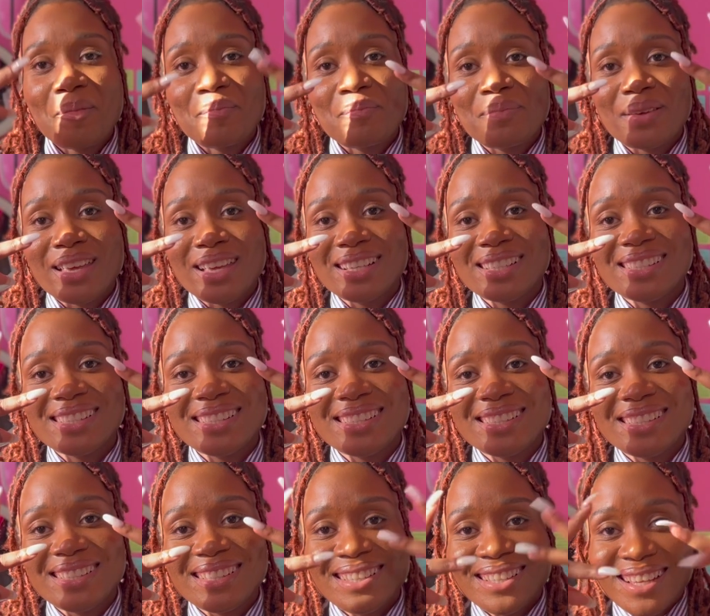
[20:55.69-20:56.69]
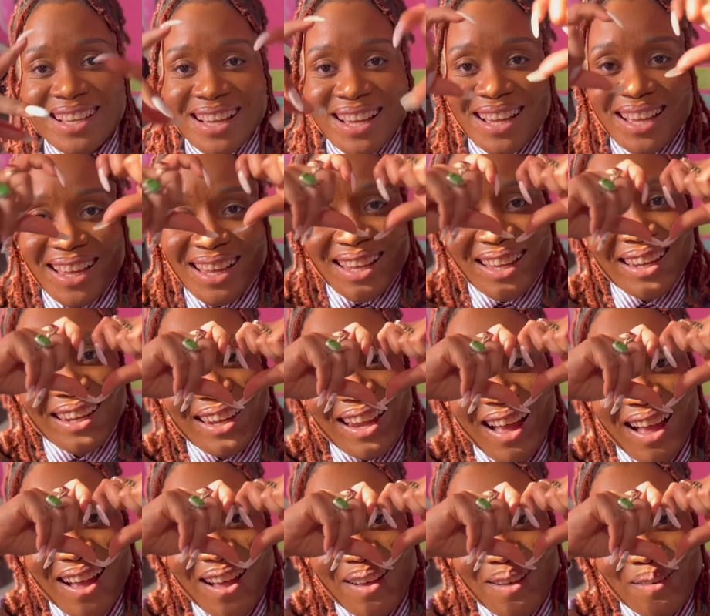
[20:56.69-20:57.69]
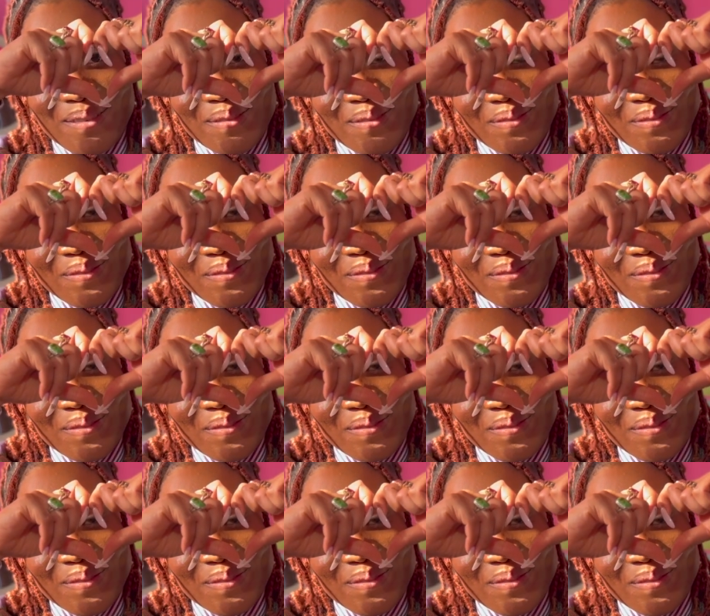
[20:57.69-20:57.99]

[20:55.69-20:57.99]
Peace, love,